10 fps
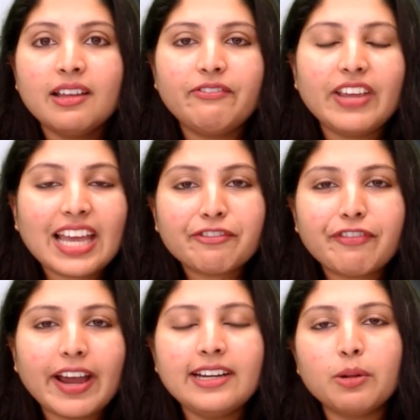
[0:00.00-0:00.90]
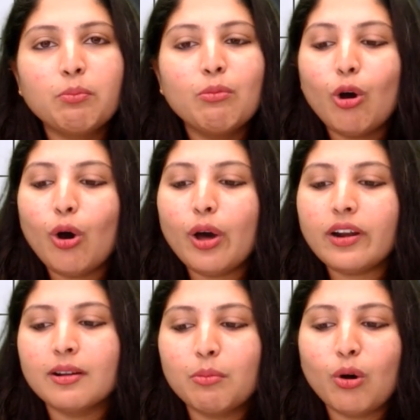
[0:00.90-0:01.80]
we can find more
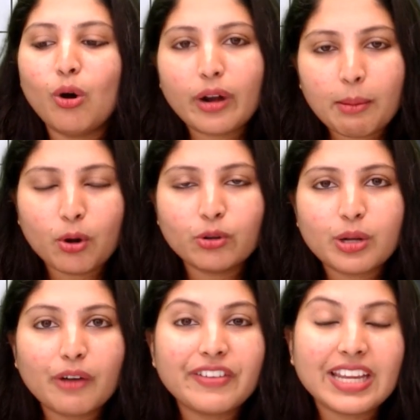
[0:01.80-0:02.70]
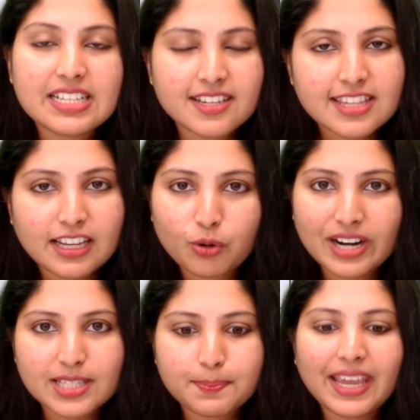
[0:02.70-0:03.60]
amount of
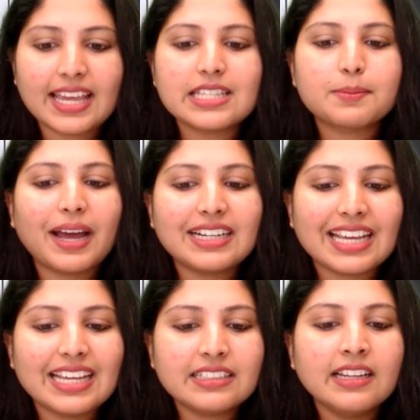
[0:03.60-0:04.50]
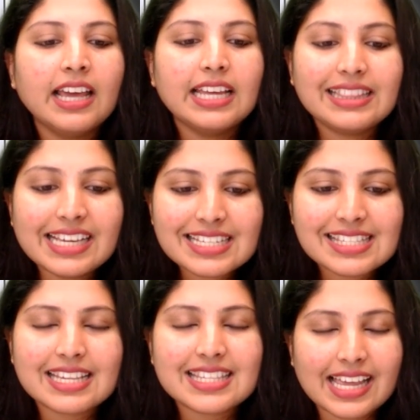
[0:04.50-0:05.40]
intercellular space, but in this
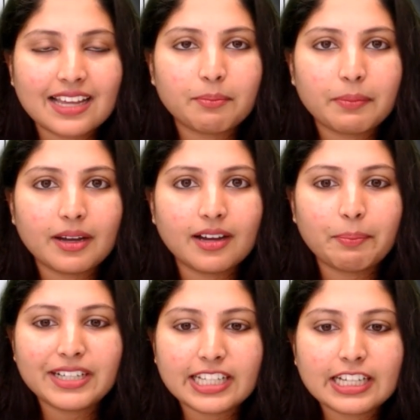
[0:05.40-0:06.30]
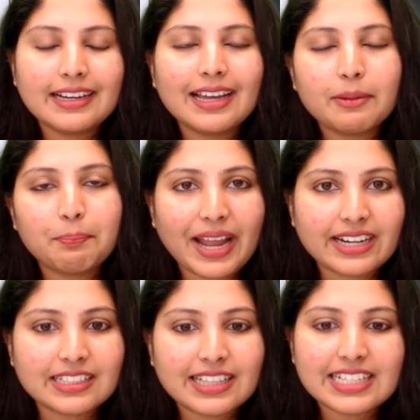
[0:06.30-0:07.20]
particular
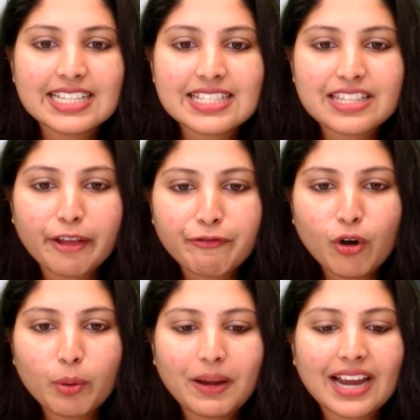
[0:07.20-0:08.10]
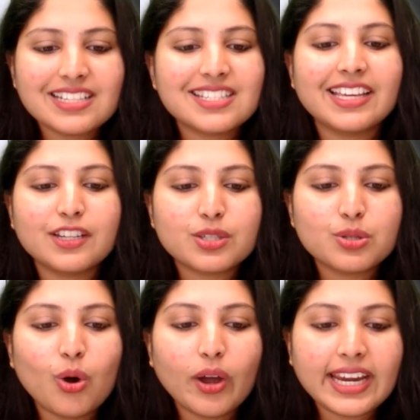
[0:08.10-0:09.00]
plant, that is C4 plants, there is
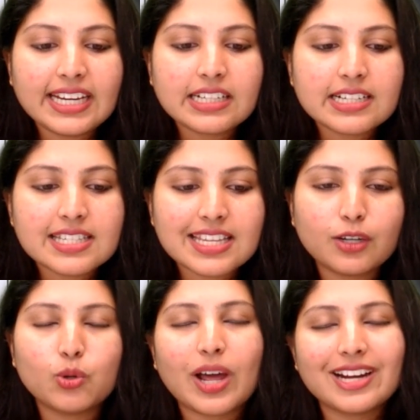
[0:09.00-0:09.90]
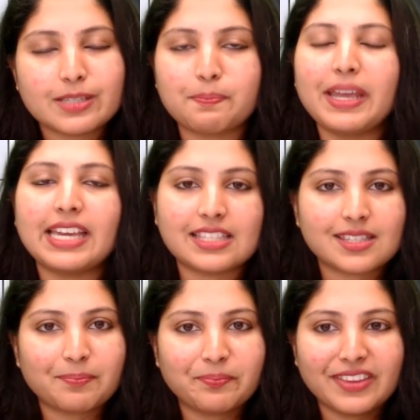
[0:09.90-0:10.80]
no intercellular
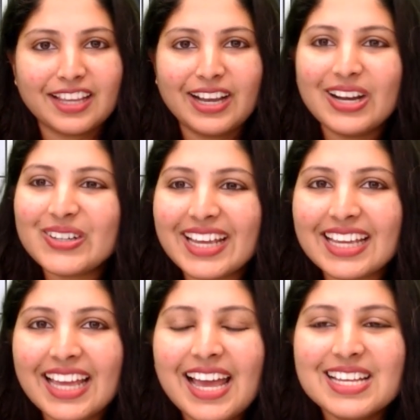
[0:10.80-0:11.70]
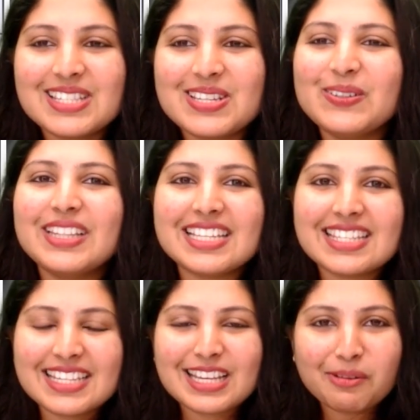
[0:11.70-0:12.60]
space. Okay, so this
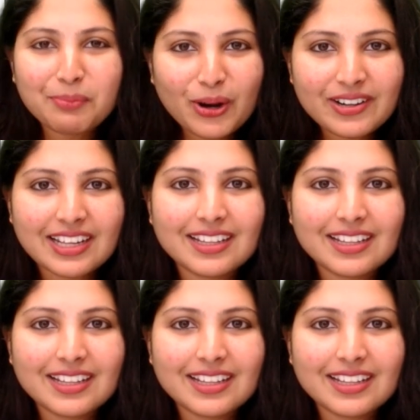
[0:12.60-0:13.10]
is about